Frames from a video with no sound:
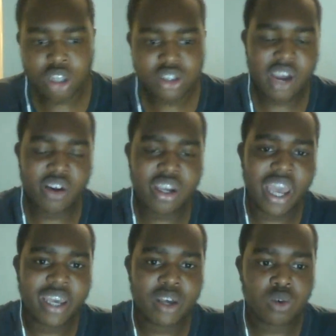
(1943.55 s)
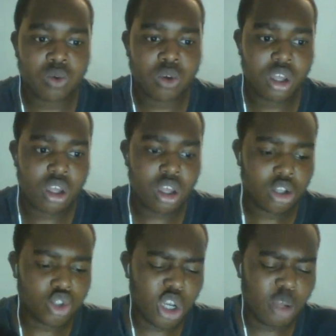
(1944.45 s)
Terry Cahill,
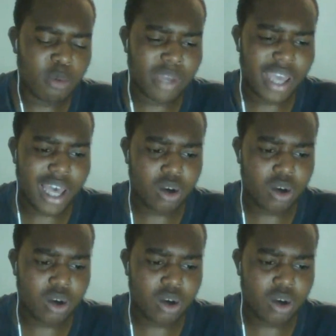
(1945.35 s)
Johnny Mikel,